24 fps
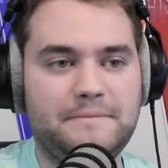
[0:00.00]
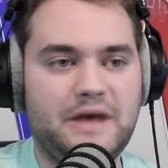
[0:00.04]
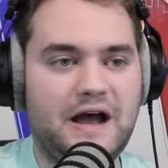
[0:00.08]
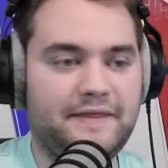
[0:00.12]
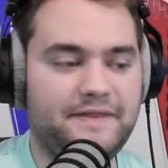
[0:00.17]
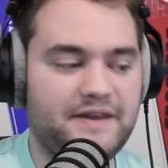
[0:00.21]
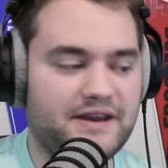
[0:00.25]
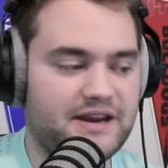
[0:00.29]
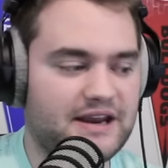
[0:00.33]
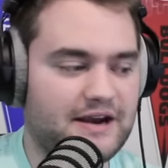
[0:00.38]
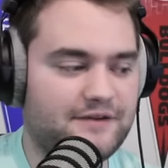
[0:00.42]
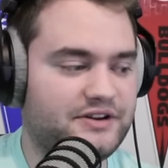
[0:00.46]
I
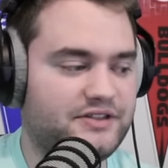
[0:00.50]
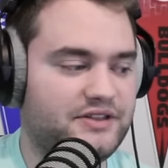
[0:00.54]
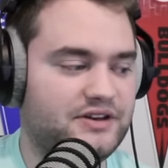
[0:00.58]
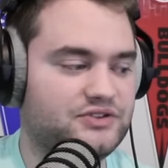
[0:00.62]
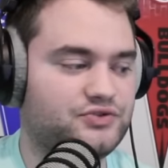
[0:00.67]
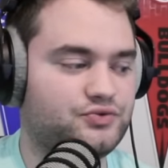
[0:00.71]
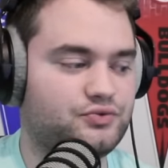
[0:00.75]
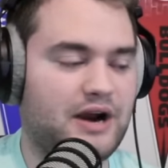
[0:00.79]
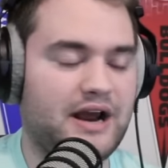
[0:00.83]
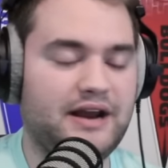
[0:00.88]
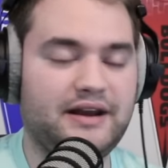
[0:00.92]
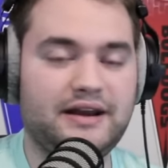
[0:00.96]
think everything's
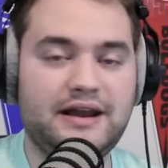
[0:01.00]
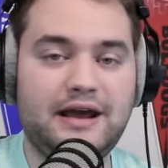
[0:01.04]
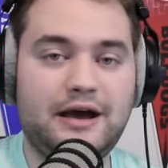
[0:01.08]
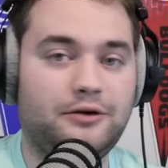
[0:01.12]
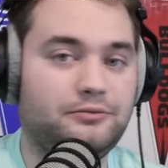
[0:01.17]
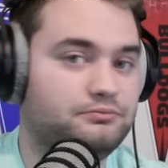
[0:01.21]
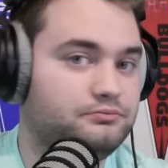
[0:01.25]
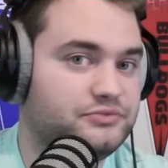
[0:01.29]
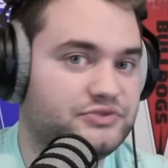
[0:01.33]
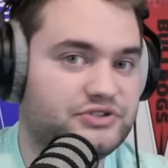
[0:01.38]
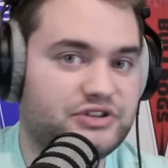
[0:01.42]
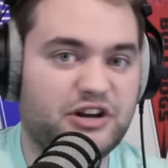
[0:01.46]
right
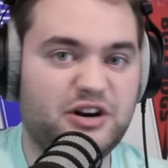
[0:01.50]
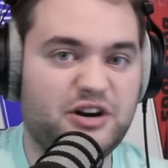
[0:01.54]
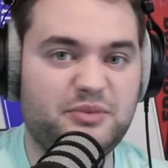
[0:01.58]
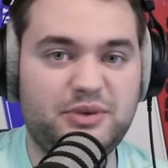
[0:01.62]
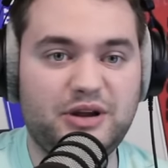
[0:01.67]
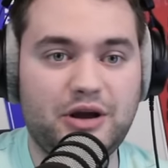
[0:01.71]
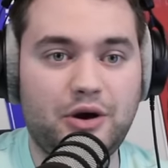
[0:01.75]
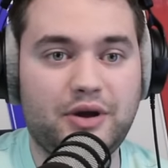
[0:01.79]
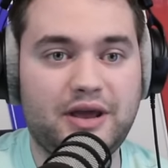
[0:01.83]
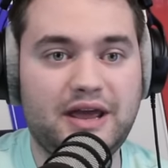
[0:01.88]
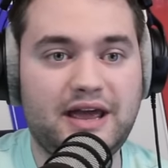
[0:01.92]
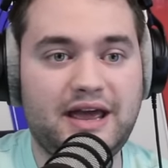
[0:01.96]
now. It's going to be
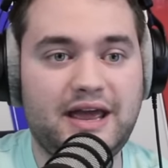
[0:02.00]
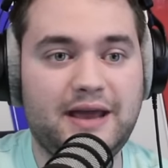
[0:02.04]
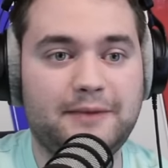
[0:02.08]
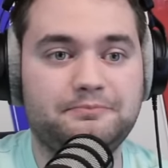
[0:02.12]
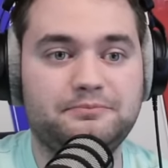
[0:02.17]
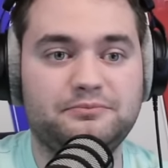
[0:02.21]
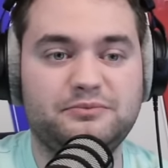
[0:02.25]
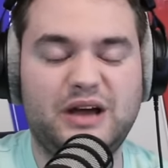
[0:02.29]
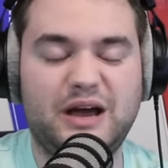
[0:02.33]
okay.